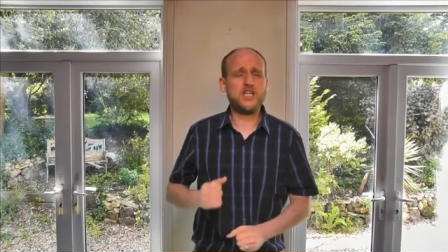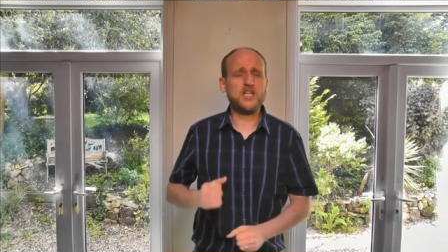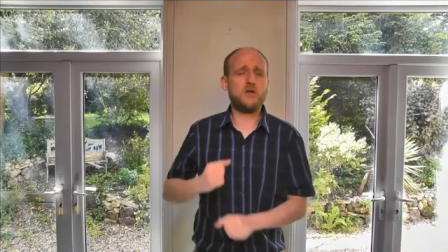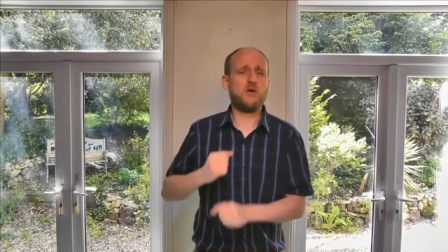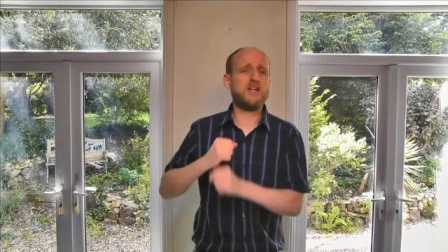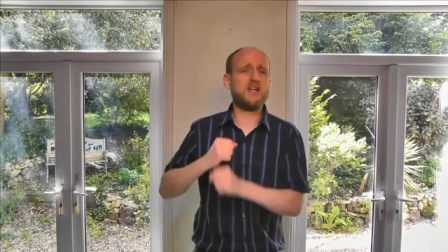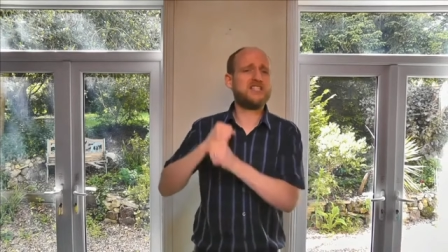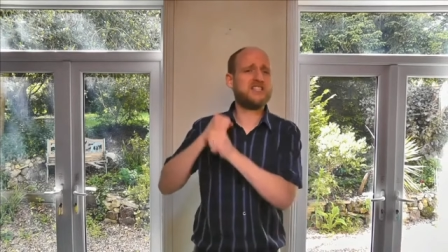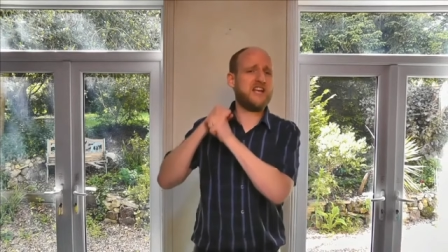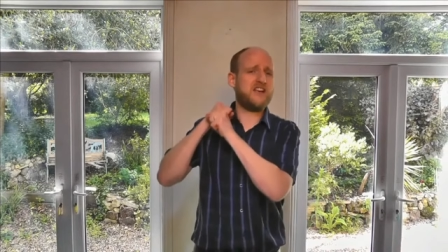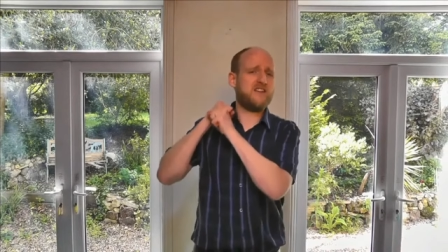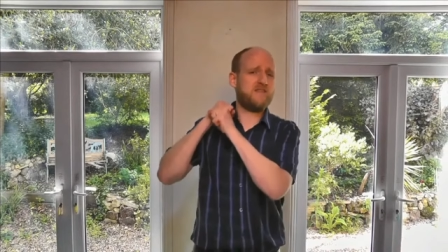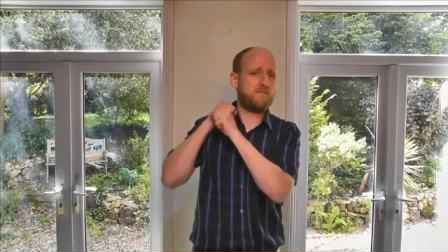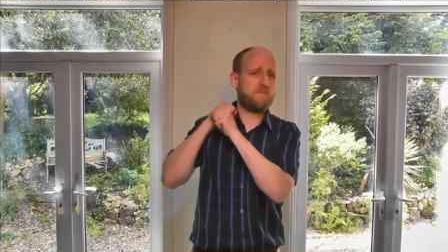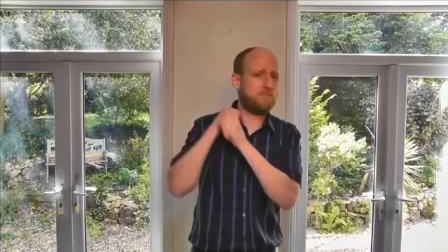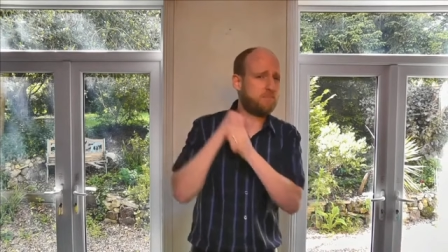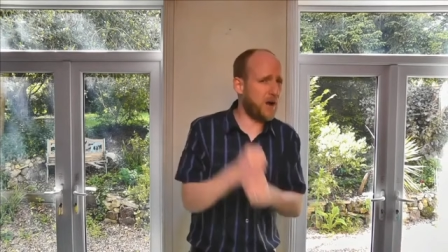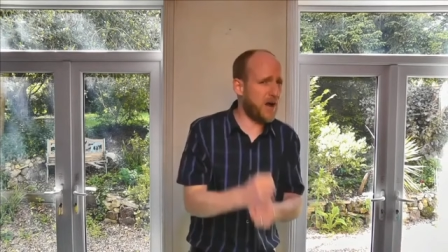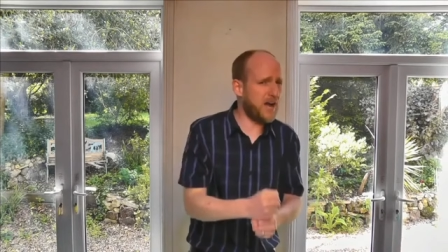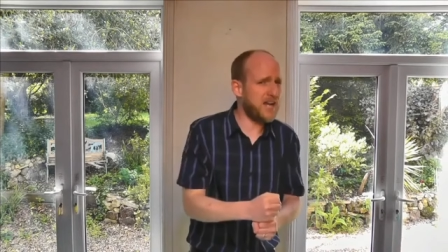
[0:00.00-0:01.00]
You are
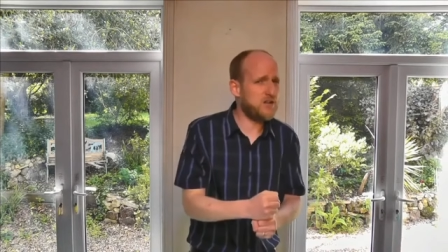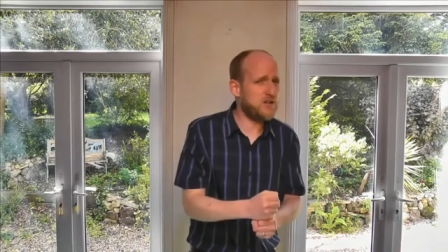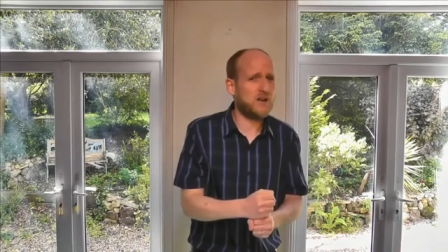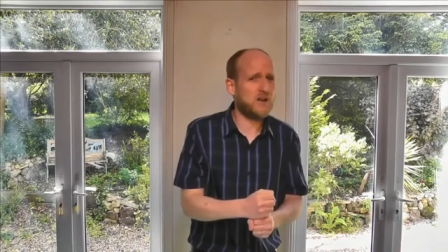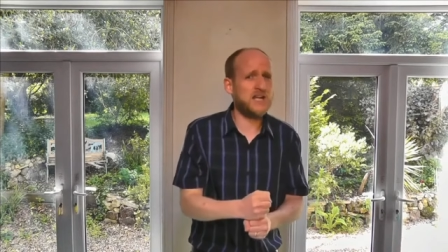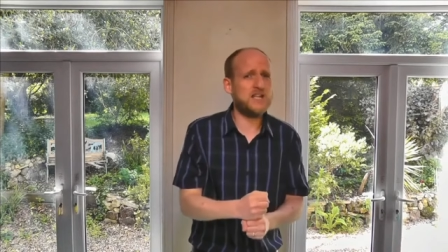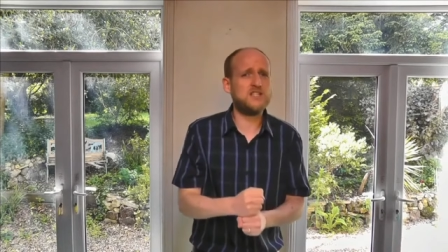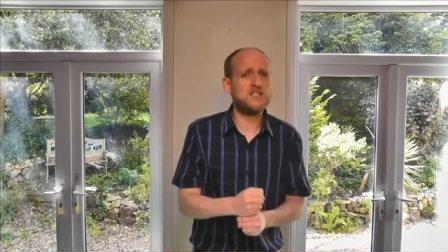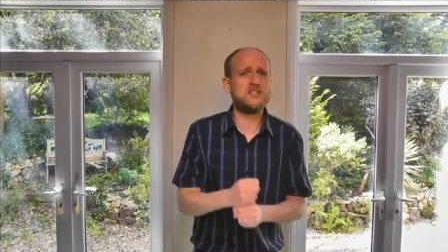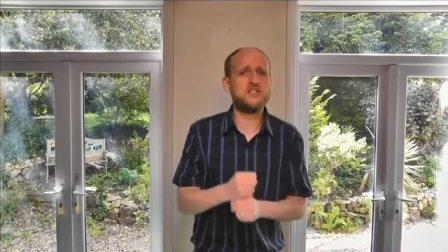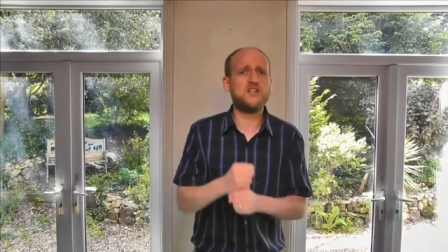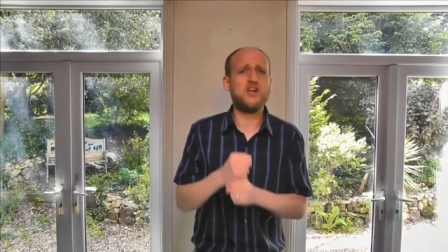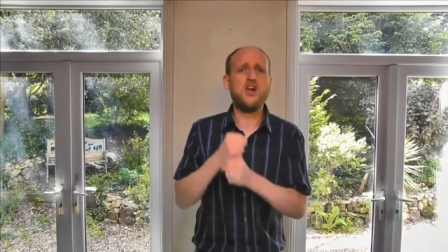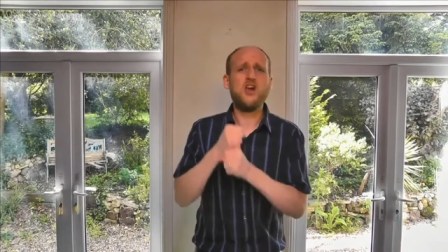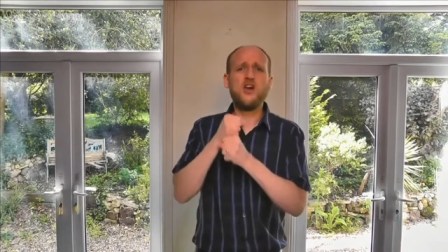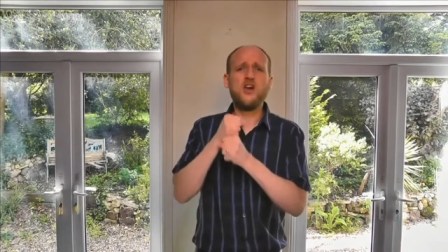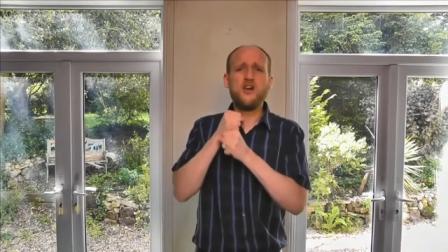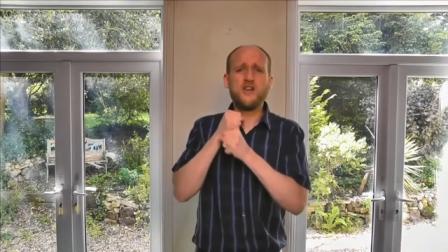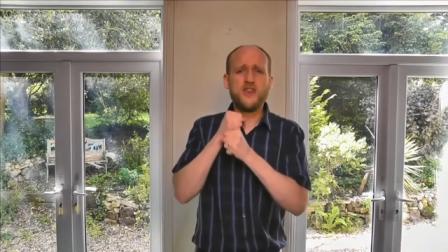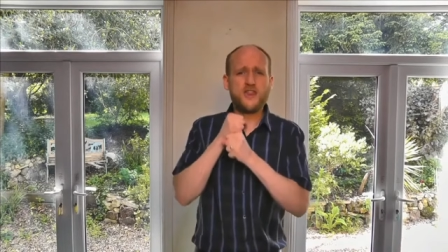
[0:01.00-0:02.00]
saved by grace
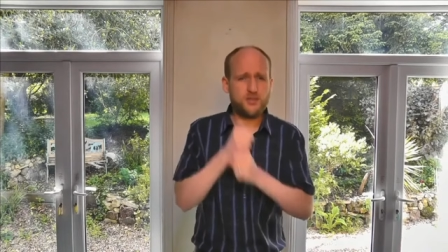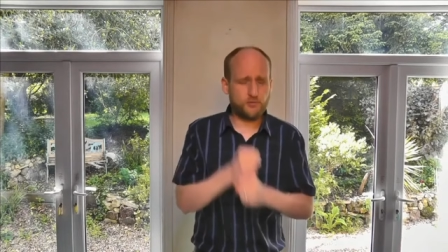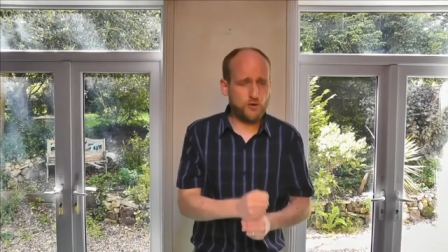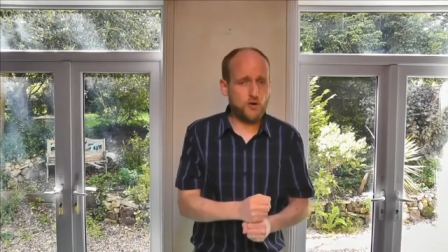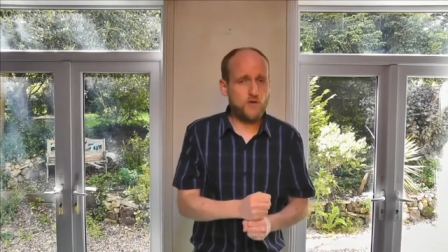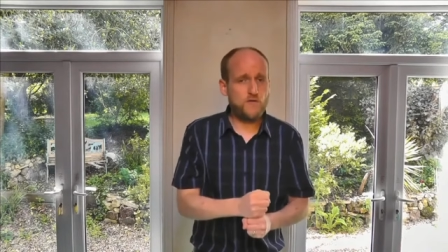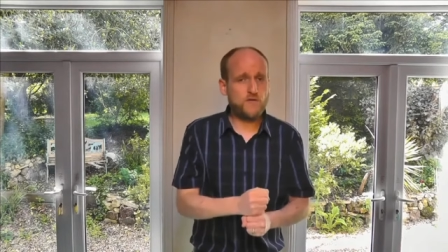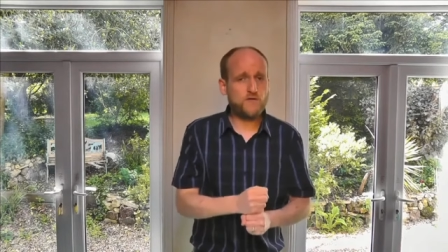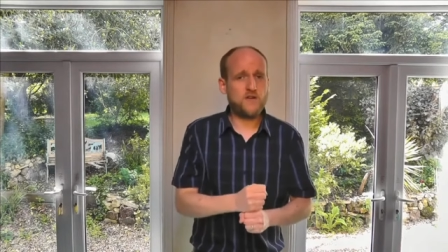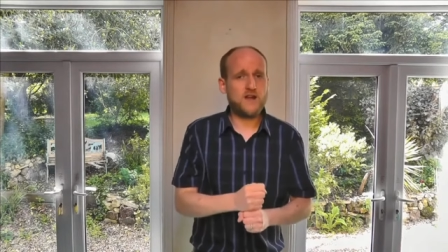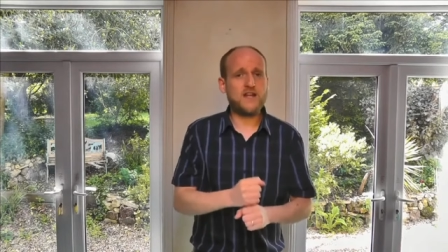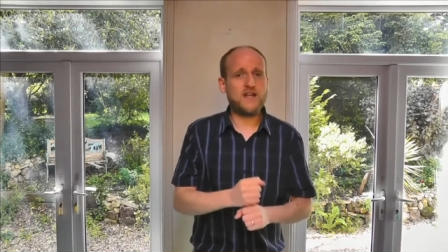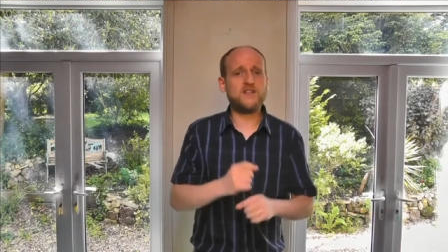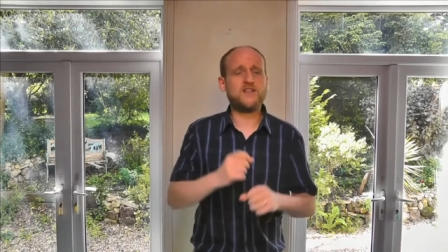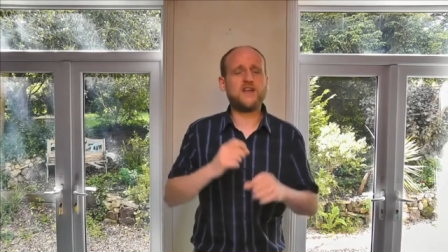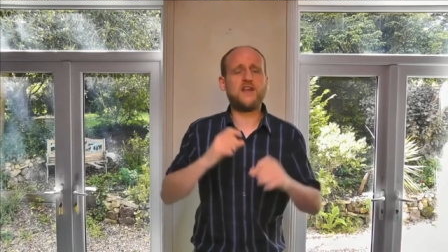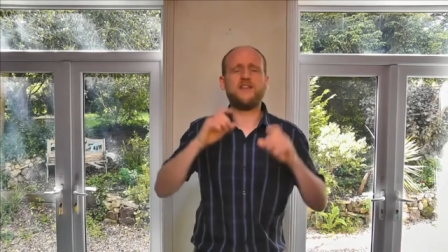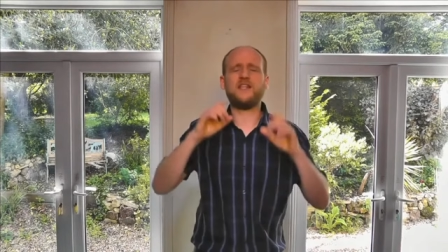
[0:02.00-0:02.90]
through faith,